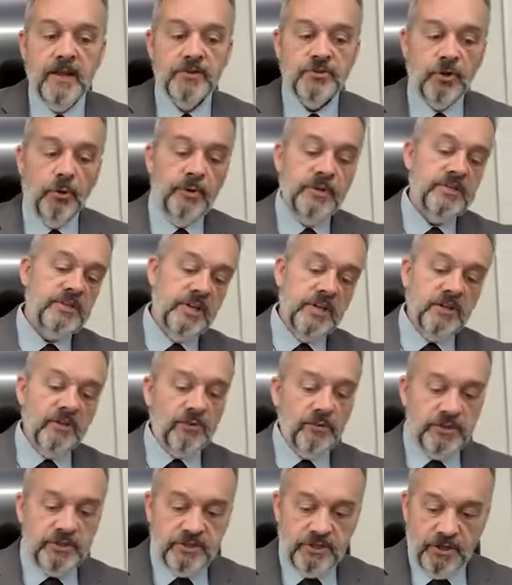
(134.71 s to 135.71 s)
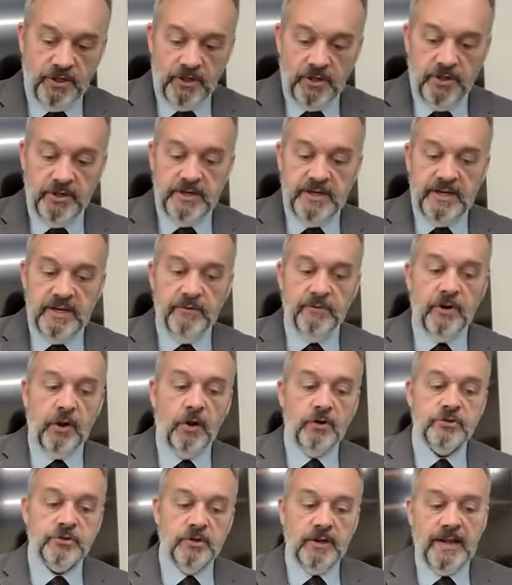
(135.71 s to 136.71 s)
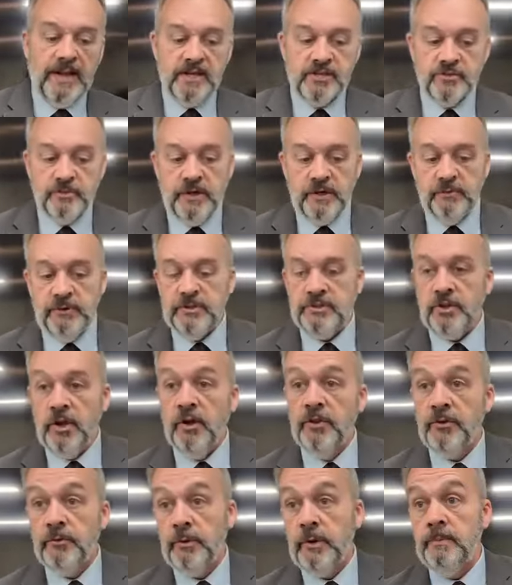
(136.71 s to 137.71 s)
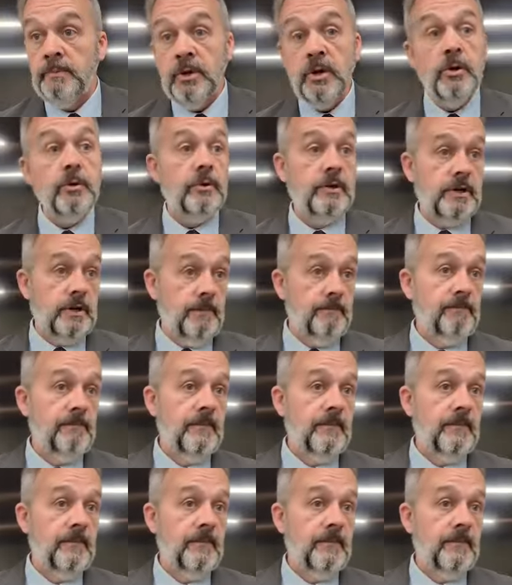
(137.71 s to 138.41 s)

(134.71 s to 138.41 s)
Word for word: So we see the return, and then also last week we saw the rebuke.